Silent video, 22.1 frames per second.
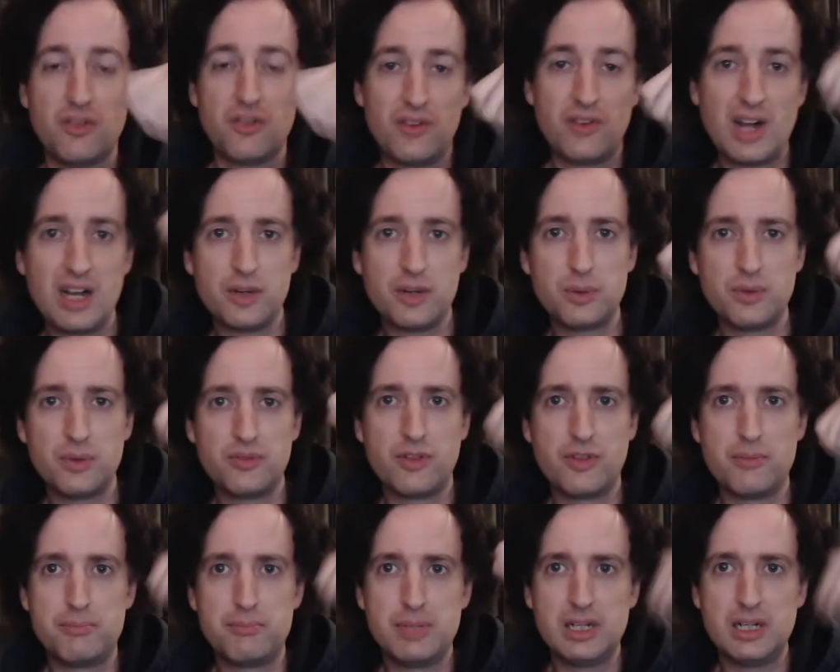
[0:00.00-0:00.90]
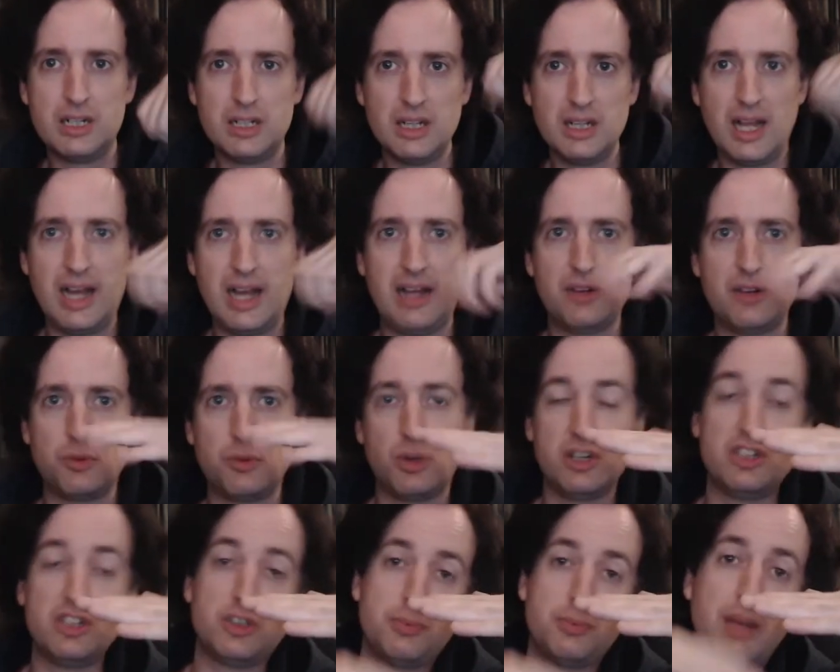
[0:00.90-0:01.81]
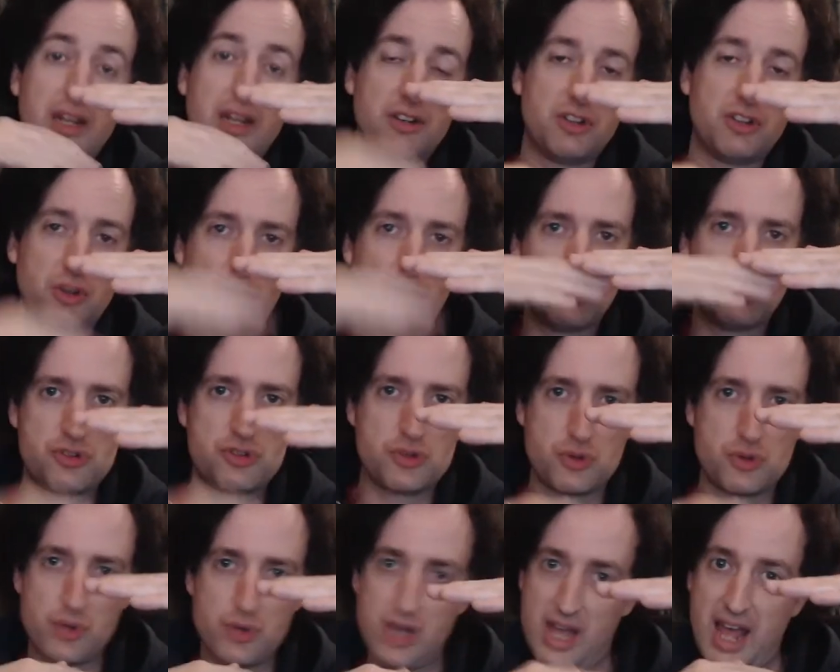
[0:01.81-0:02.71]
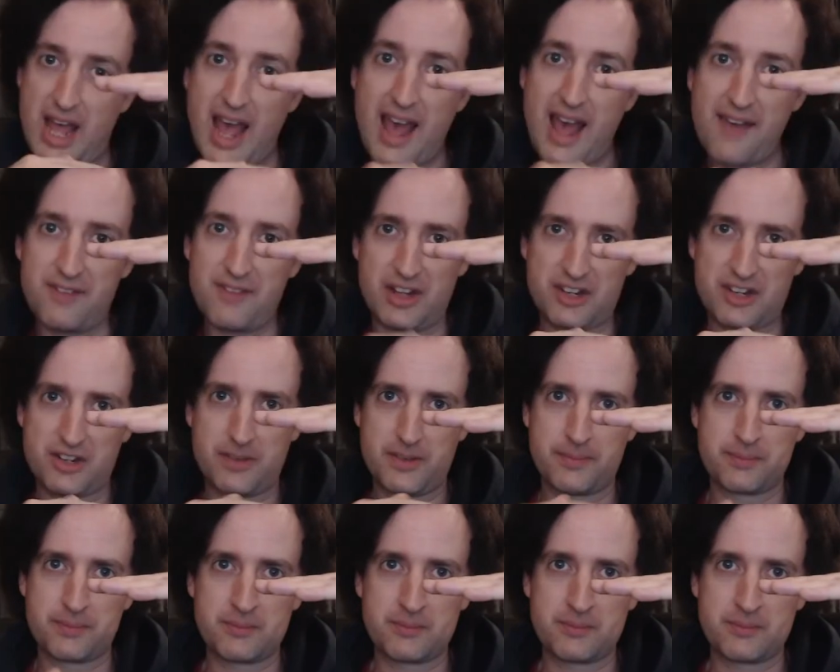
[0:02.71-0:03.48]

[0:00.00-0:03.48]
value of the bill and what he spent in order to have it.